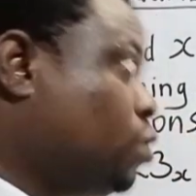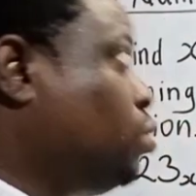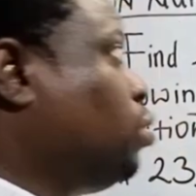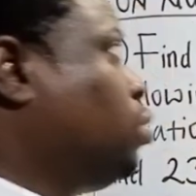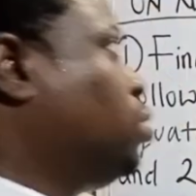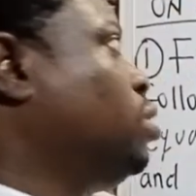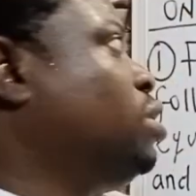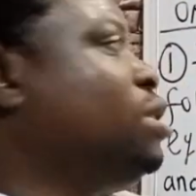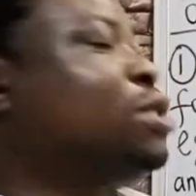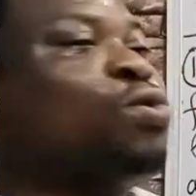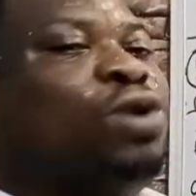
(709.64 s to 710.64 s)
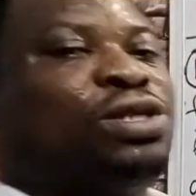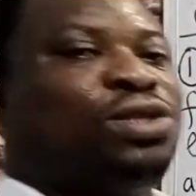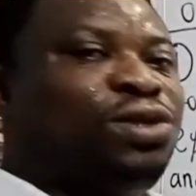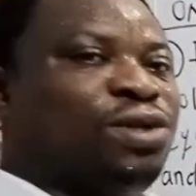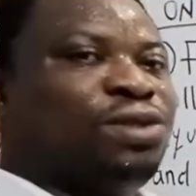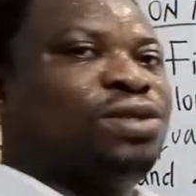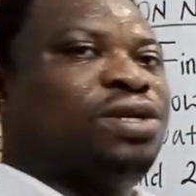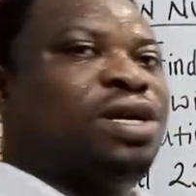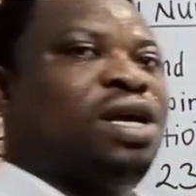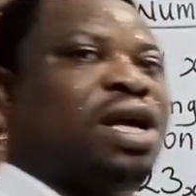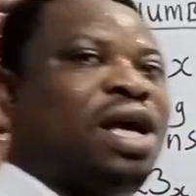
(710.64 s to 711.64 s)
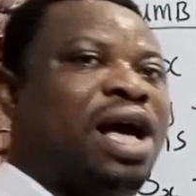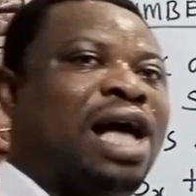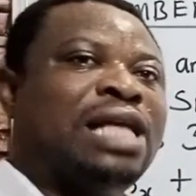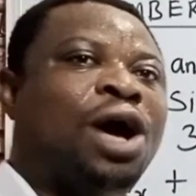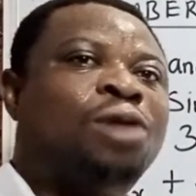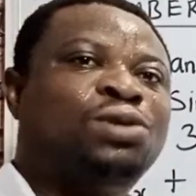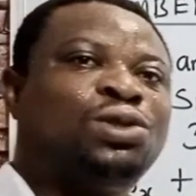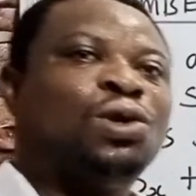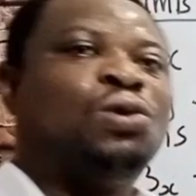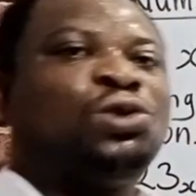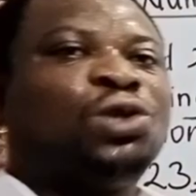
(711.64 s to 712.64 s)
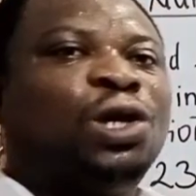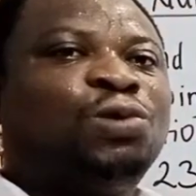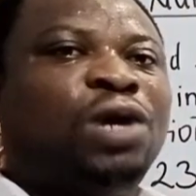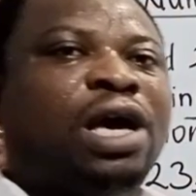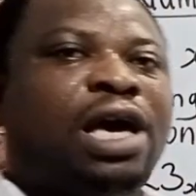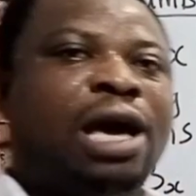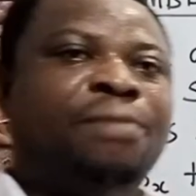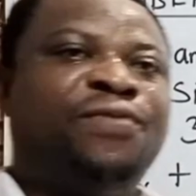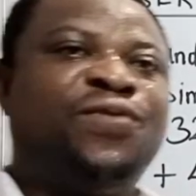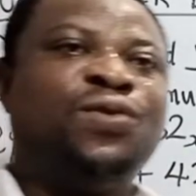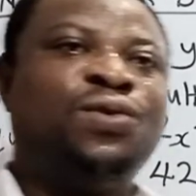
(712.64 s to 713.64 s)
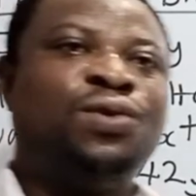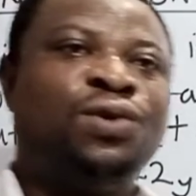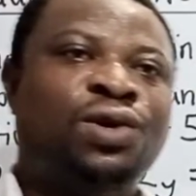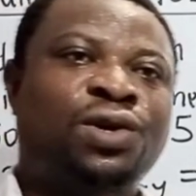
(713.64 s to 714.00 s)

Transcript: to this question. And I hope the solution were helpful.